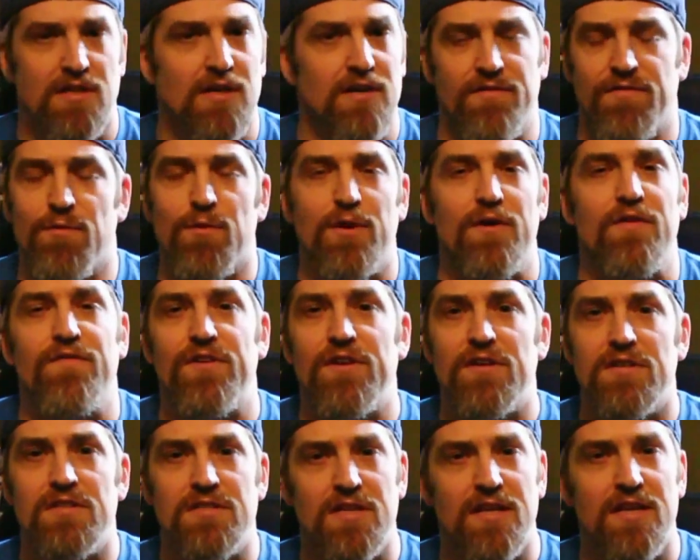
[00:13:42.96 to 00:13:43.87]
what it
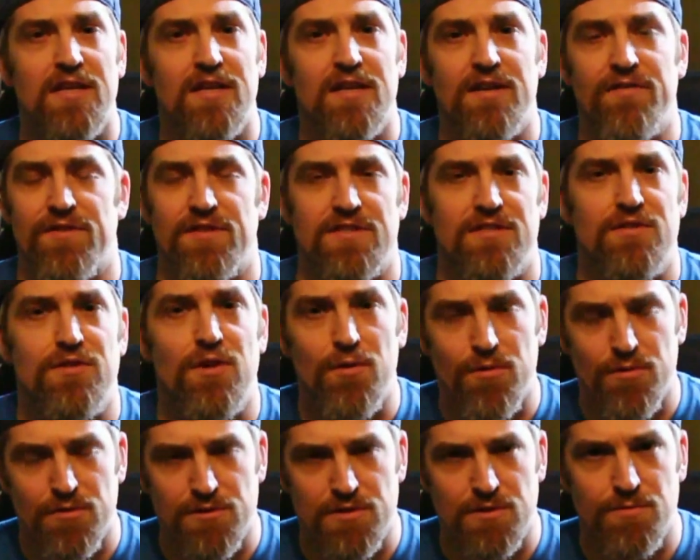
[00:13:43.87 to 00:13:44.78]
feels like, if it's
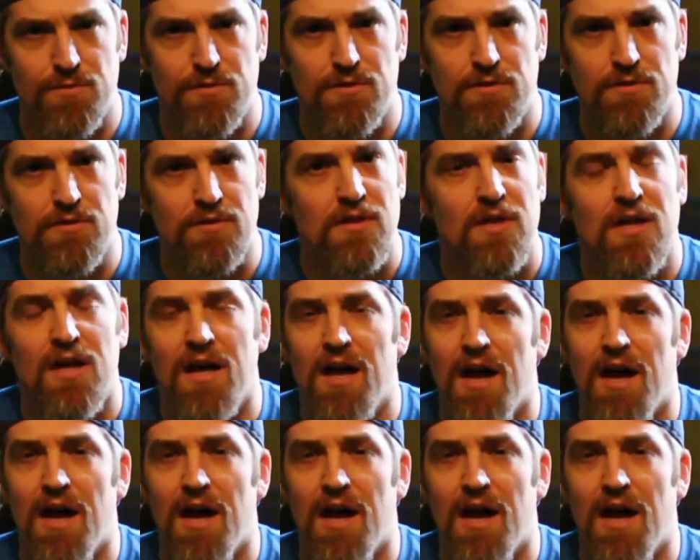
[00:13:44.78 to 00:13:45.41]
noticeable,